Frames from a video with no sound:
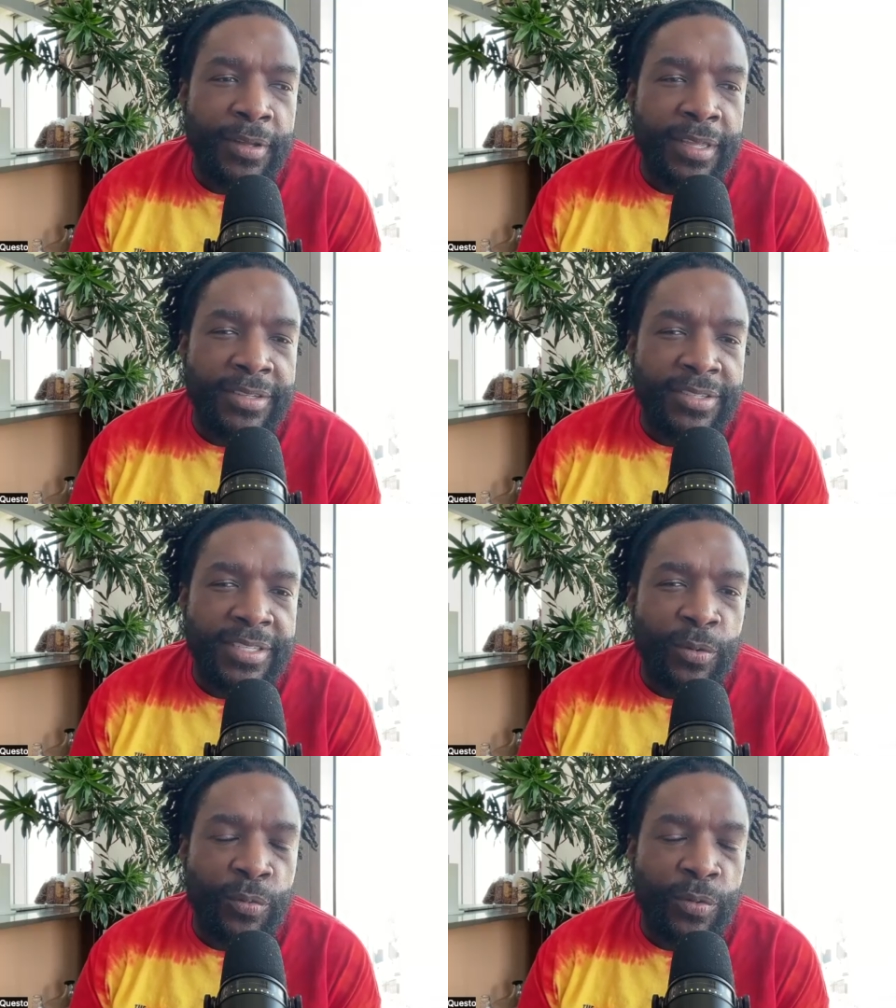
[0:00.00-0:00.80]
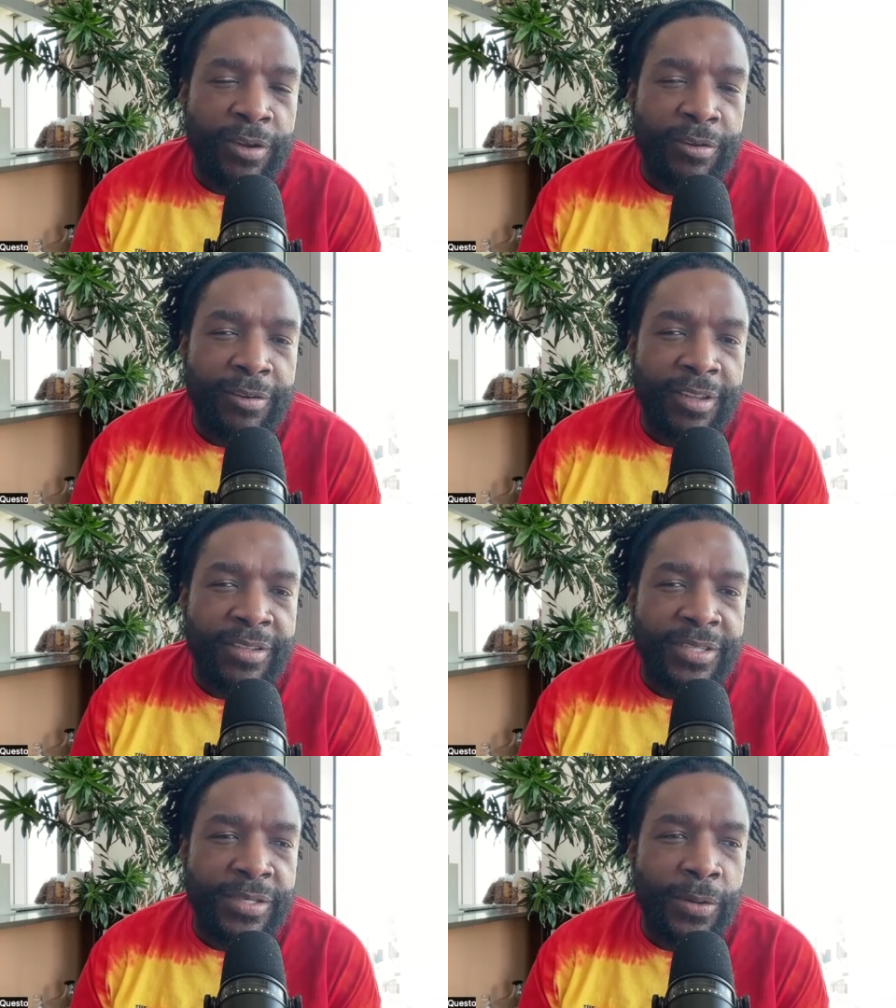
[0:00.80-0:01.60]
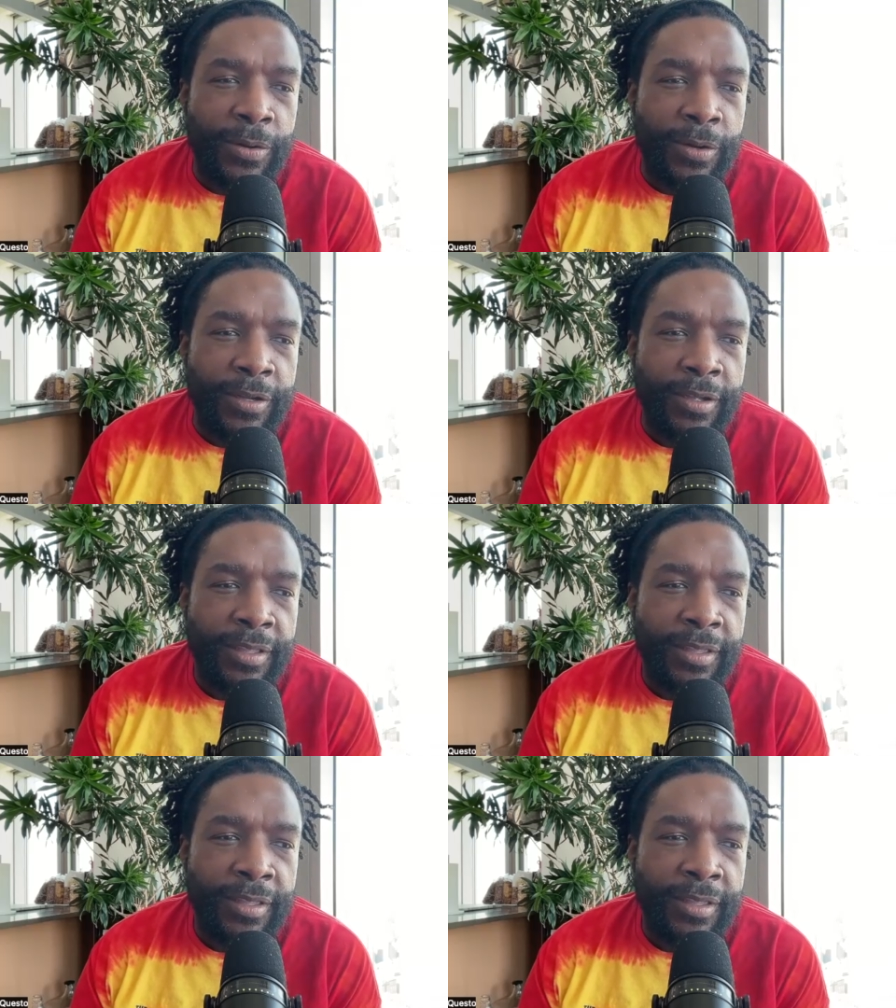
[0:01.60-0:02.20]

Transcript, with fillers: is just a weird song.